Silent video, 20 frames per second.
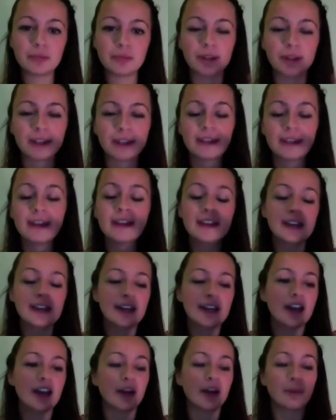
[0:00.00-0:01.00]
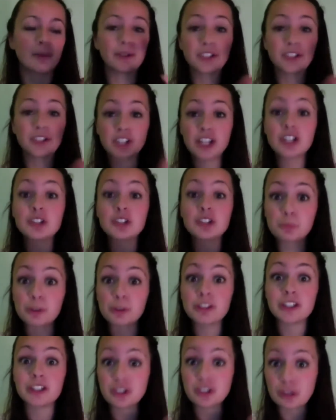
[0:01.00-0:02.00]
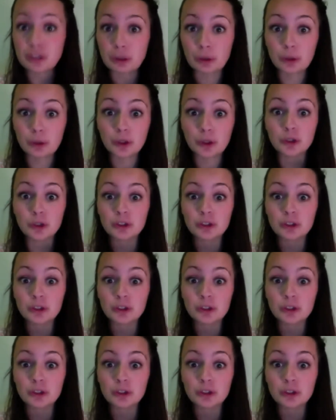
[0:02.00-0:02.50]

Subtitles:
we changed British law.